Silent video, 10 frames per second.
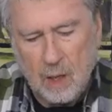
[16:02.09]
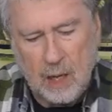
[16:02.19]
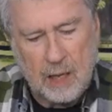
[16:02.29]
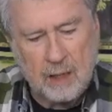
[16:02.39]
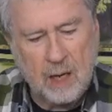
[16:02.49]

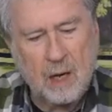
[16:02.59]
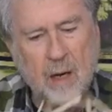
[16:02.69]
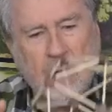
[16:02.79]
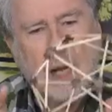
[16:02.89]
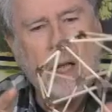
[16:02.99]
And
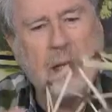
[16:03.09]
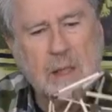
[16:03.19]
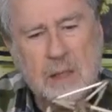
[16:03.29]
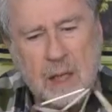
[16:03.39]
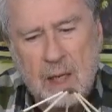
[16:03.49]
there
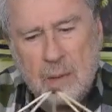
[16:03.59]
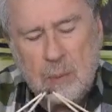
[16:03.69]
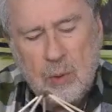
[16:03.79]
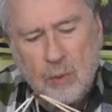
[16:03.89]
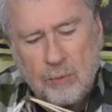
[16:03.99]
is a
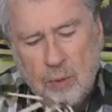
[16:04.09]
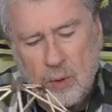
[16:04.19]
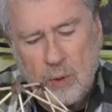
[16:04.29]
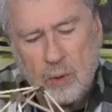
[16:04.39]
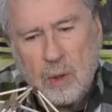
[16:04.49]

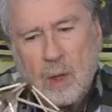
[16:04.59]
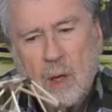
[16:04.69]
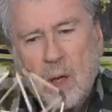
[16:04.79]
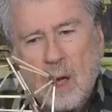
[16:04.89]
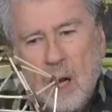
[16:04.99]
beautiful
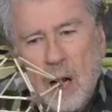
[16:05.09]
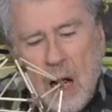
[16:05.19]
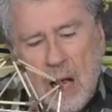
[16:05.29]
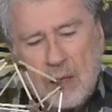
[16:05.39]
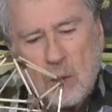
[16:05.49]

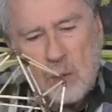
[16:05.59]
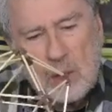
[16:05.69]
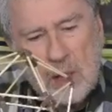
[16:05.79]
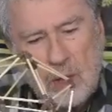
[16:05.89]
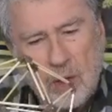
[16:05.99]

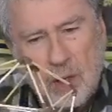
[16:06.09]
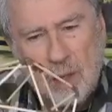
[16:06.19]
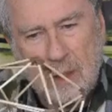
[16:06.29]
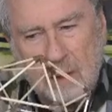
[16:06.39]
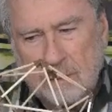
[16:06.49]
icosahedron.
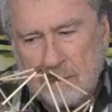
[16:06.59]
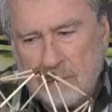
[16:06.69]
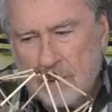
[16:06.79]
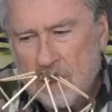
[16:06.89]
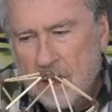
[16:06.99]

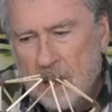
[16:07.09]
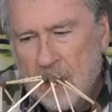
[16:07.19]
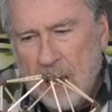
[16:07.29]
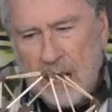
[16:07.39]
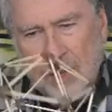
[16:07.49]

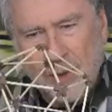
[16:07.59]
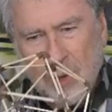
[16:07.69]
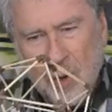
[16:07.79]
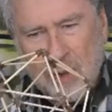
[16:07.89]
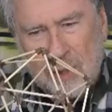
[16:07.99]
And you'll
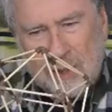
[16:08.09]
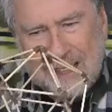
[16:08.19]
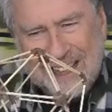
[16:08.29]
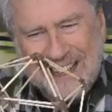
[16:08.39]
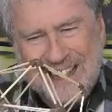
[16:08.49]
notice,
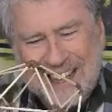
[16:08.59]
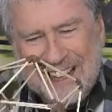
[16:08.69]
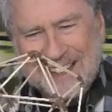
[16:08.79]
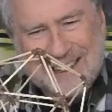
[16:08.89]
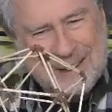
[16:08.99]

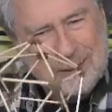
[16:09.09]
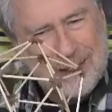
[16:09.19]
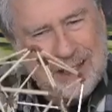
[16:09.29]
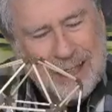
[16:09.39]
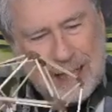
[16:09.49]
again,
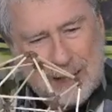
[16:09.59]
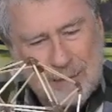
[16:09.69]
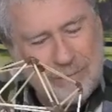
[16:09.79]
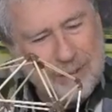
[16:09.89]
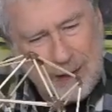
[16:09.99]
it's
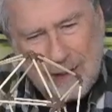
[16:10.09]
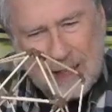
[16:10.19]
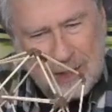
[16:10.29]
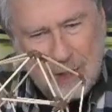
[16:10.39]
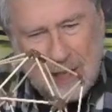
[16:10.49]
very
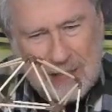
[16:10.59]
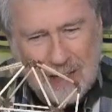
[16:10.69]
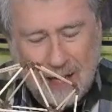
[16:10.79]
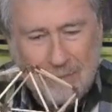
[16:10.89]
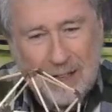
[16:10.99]

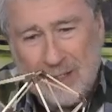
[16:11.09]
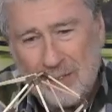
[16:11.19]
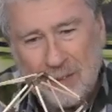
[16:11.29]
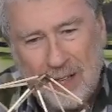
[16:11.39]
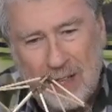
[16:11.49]
interesting. I find this
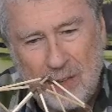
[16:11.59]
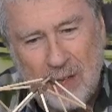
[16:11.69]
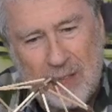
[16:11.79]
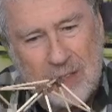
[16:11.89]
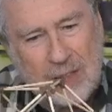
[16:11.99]
very
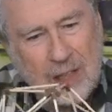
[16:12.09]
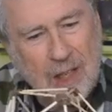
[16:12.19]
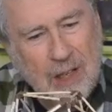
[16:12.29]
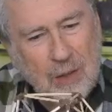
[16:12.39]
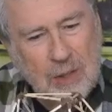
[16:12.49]

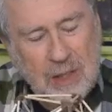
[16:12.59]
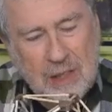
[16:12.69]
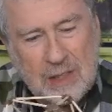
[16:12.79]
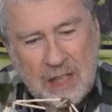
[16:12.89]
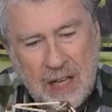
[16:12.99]
interesting. Using the
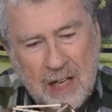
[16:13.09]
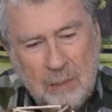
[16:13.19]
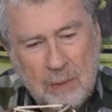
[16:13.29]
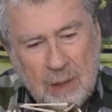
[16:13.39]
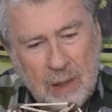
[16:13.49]

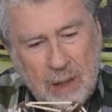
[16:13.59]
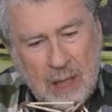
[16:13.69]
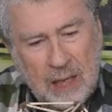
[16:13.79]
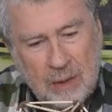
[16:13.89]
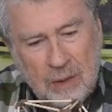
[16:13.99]
same
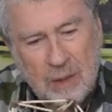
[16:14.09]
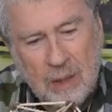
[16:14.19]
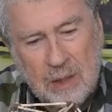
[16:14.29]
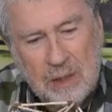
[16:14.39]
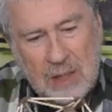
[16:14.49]
length
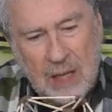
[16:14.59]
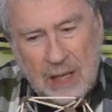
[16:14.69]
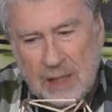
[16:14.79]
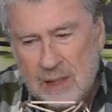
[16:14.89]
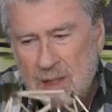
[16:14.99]

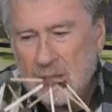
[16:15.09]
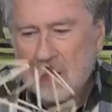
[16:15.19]
sides,